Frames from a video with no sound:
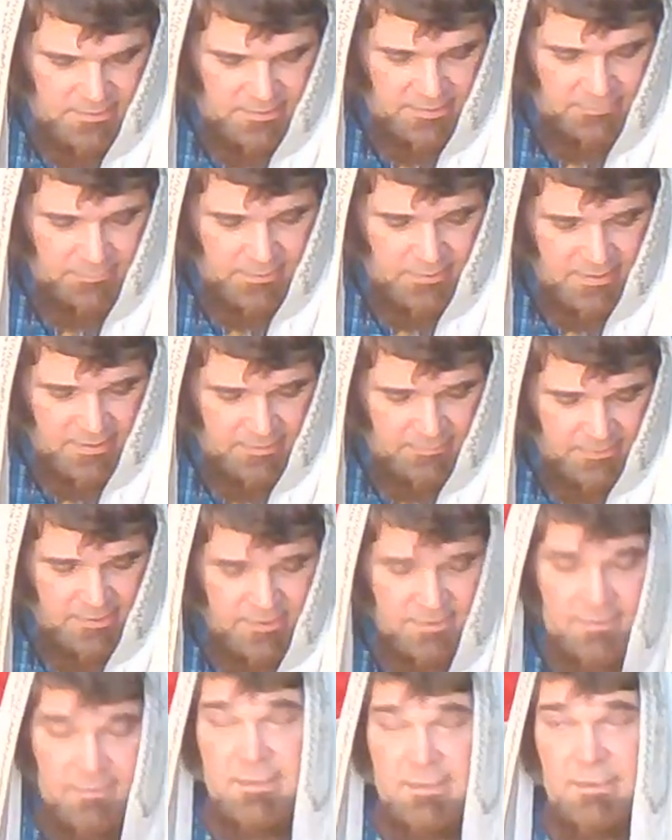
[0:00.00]
He, want, he
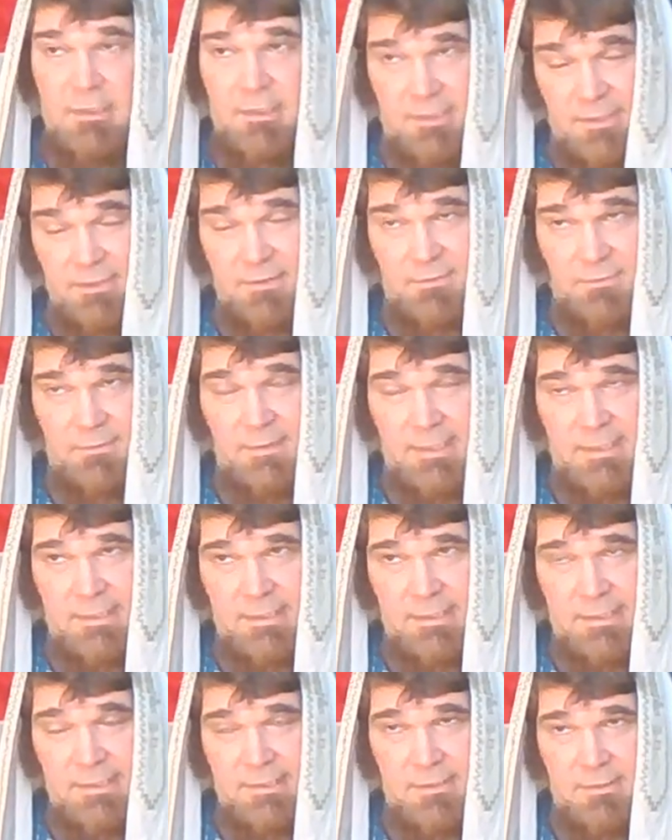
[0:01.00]
renews our youth like
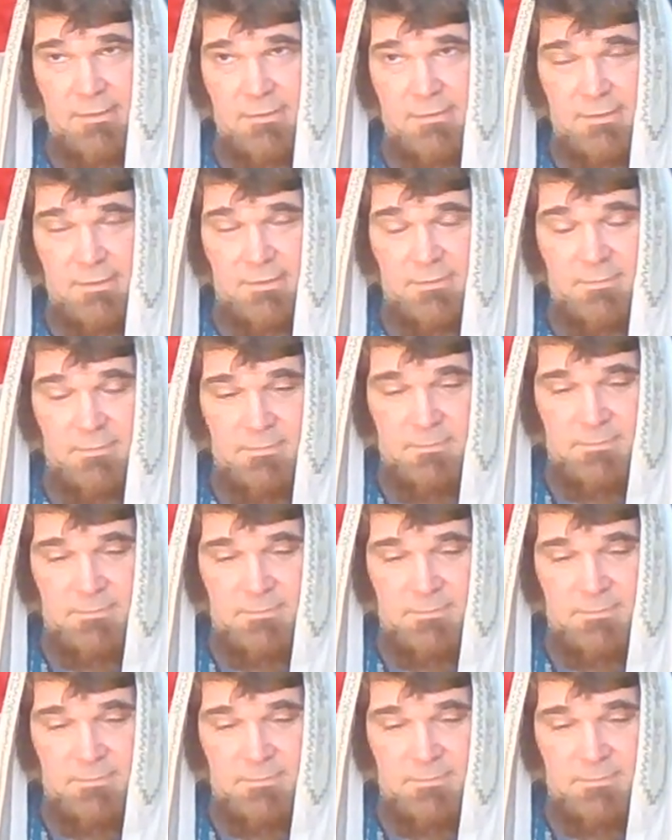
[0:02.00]
the eagles.